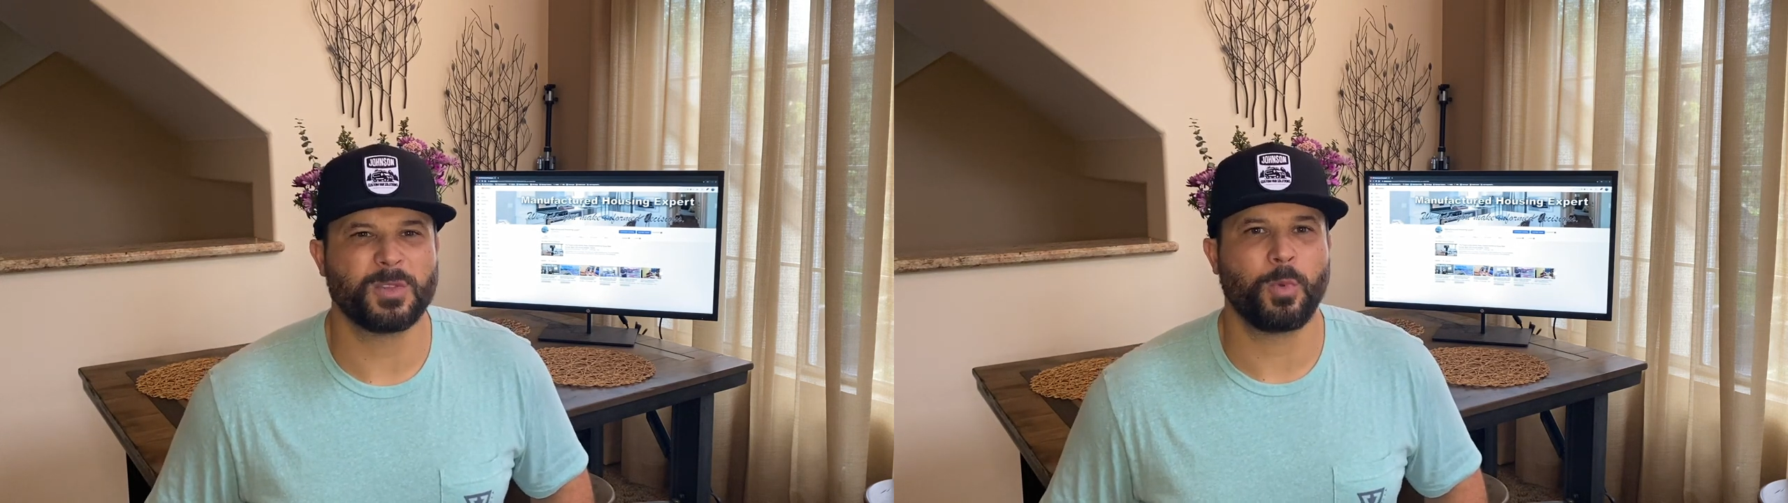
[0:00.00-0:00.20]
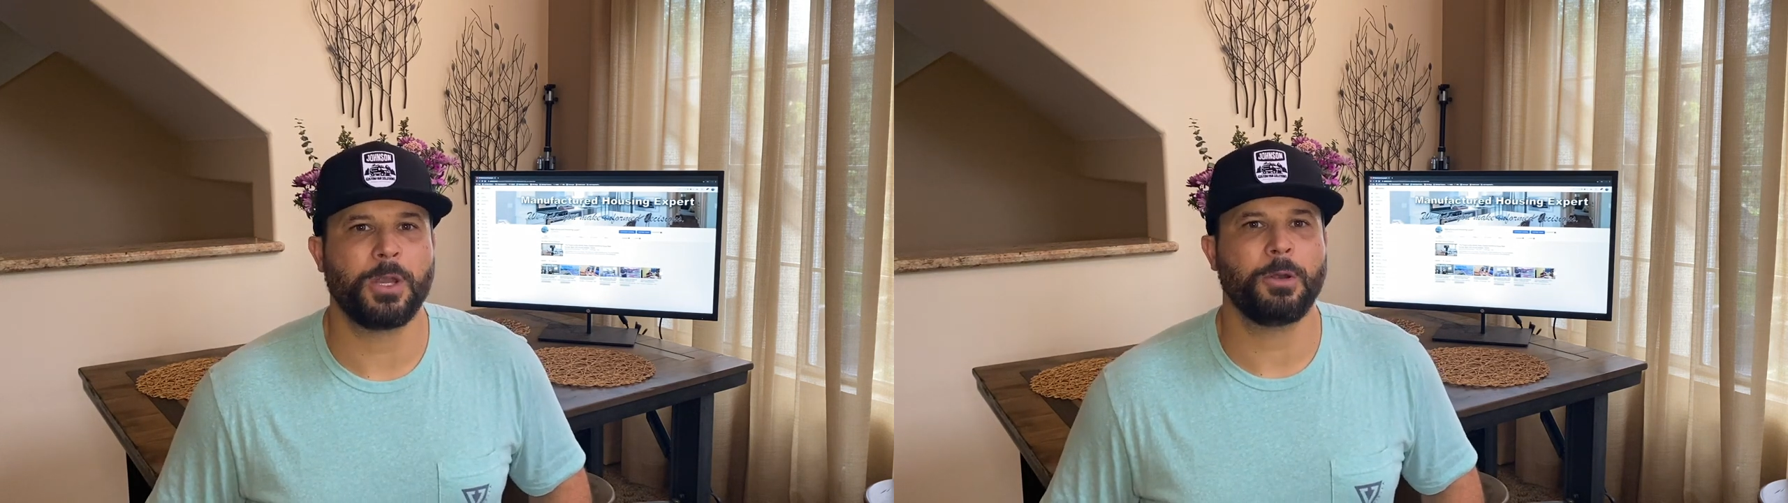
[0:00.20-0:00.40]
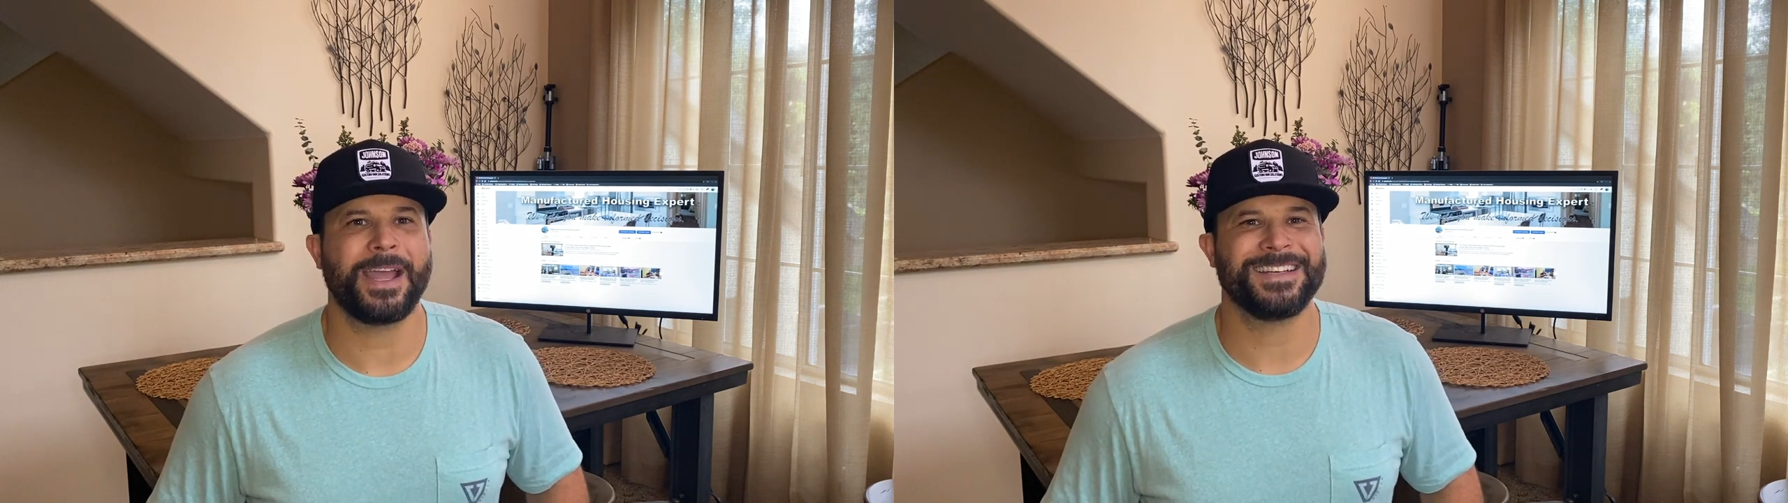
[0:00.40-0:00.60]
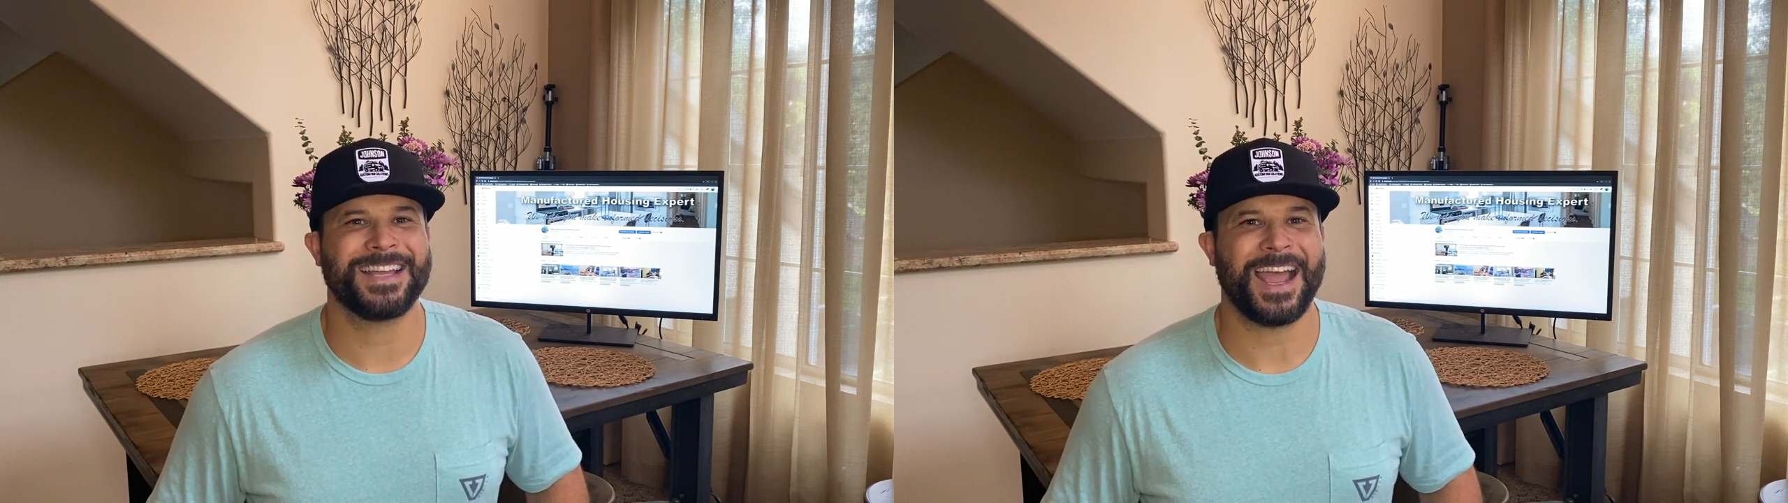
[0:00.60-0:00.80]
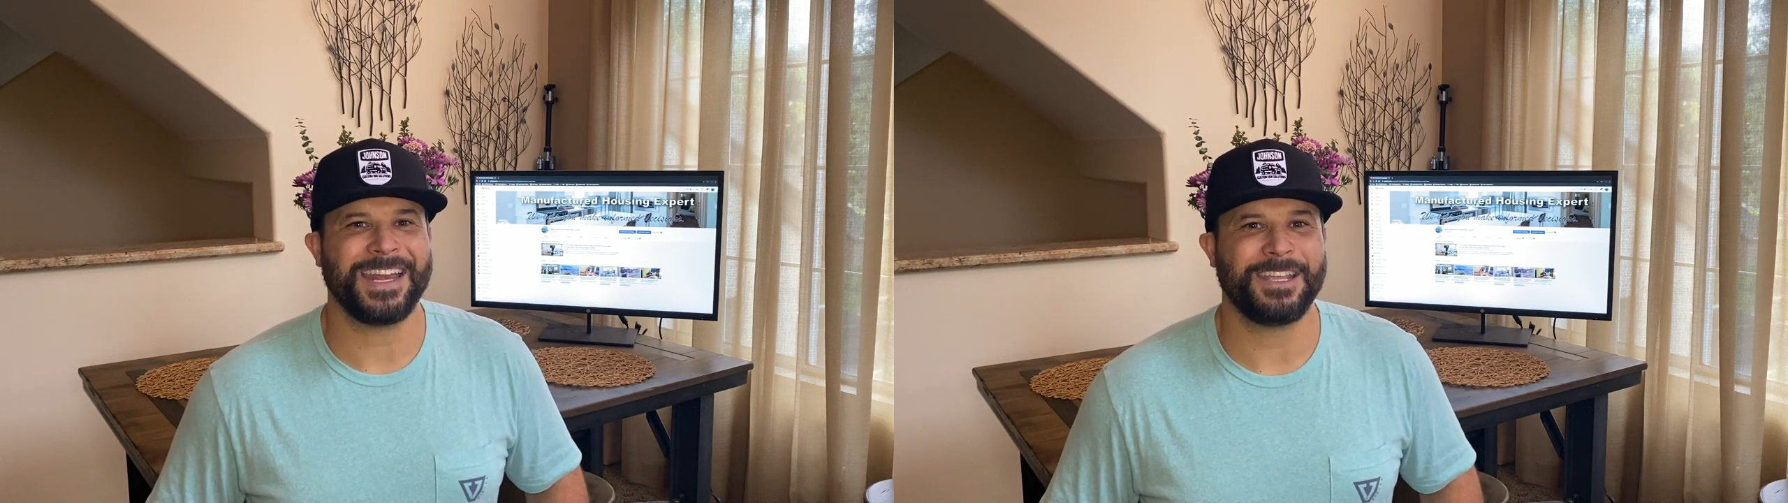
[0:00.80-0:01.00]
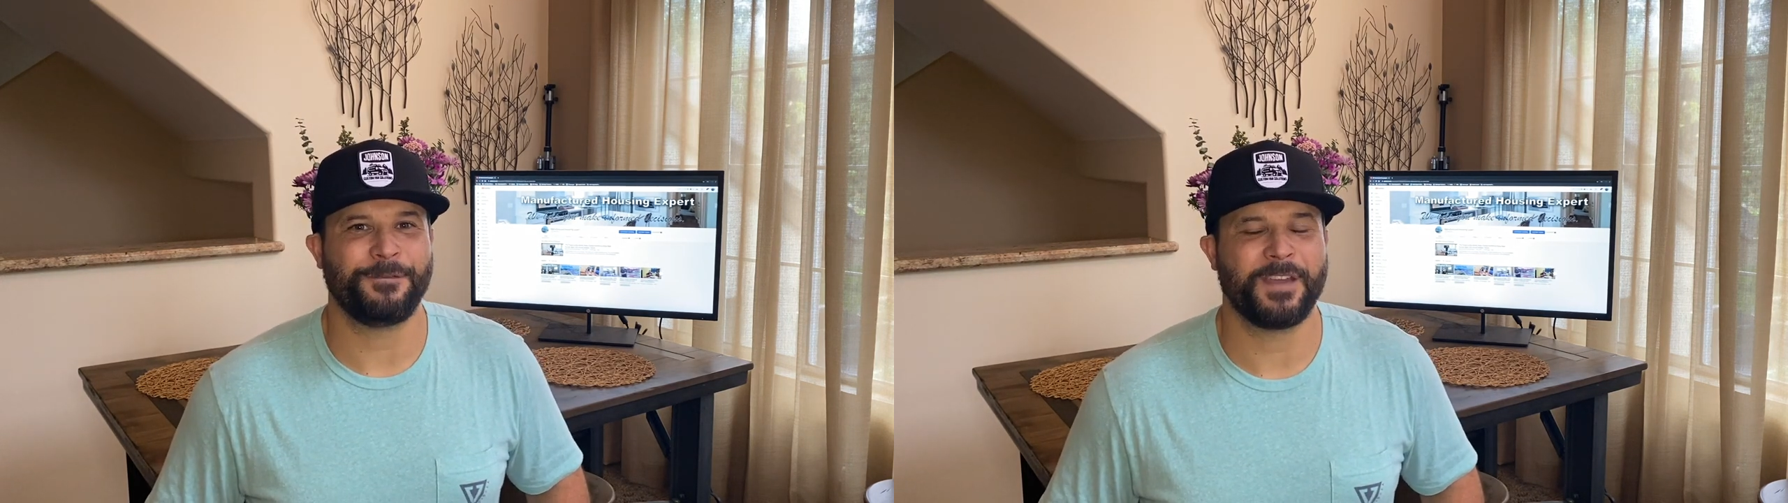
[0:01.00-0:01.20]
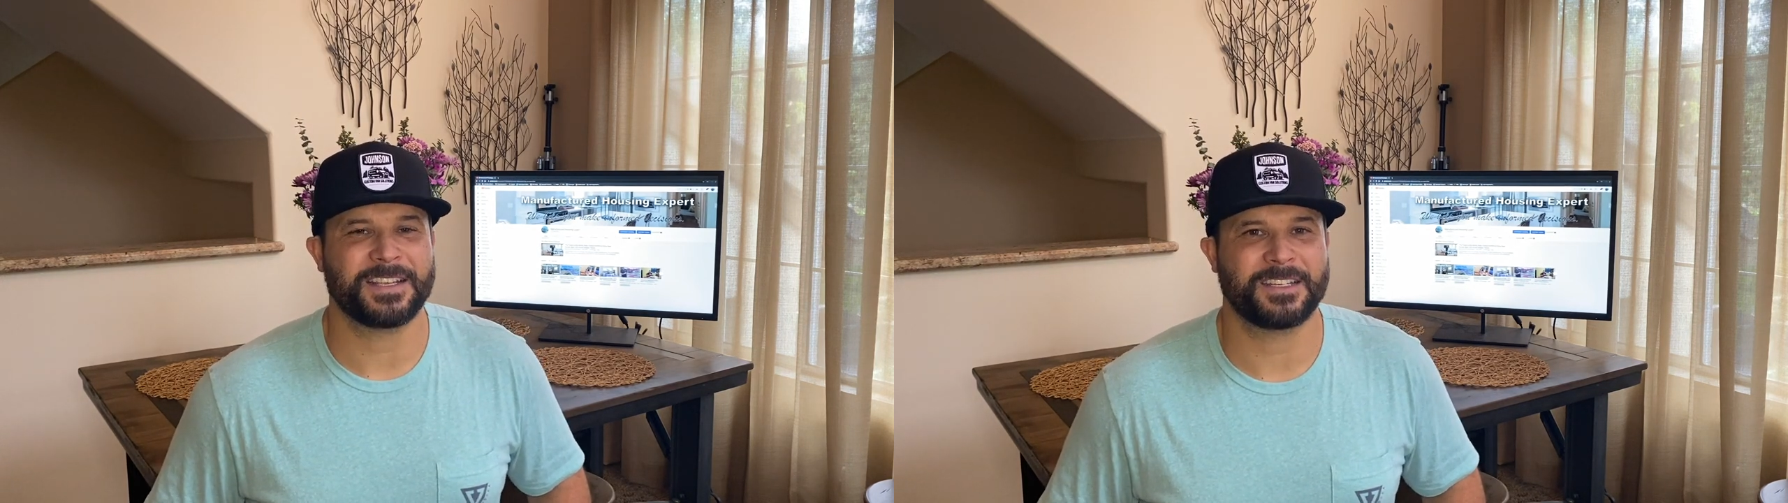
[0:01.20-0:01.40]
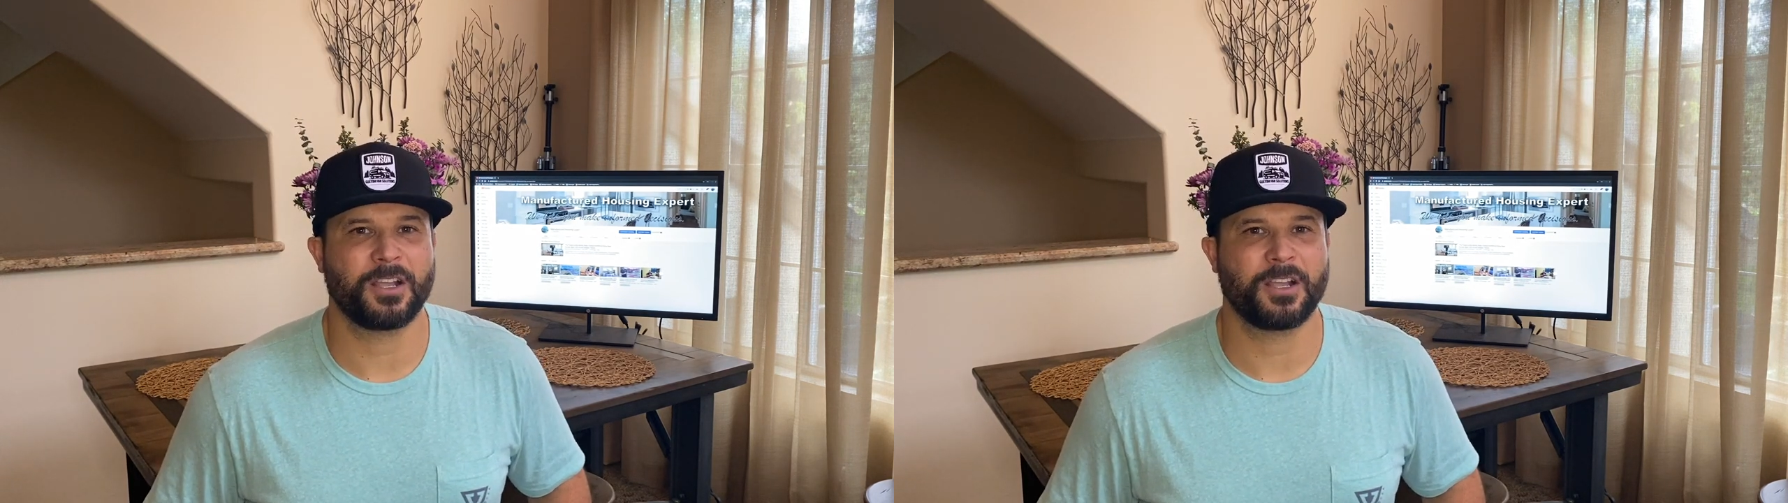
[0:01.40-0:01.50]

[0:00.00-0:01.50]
We were at Tiny Fest